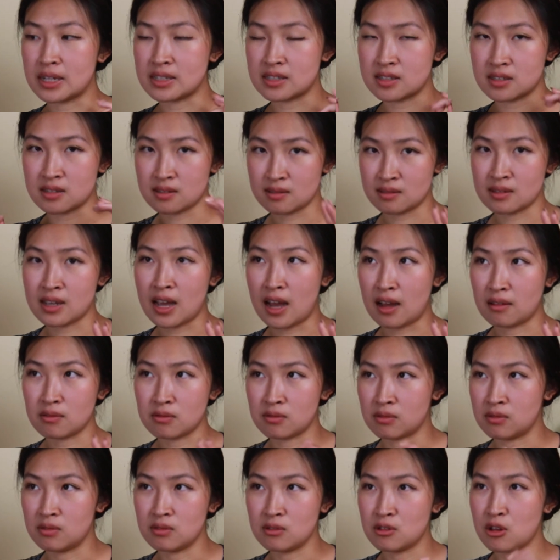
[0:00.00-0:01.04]
But
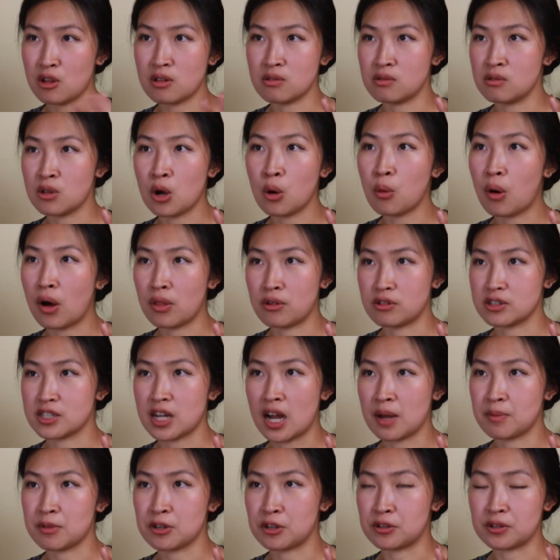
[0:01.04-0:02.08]
yeah, no
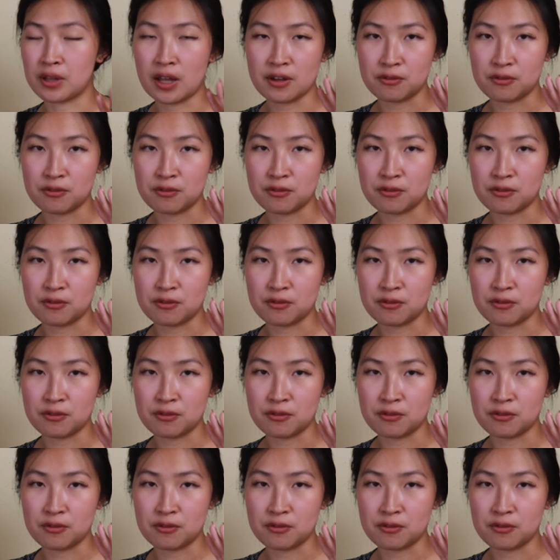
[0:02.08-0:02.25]
other time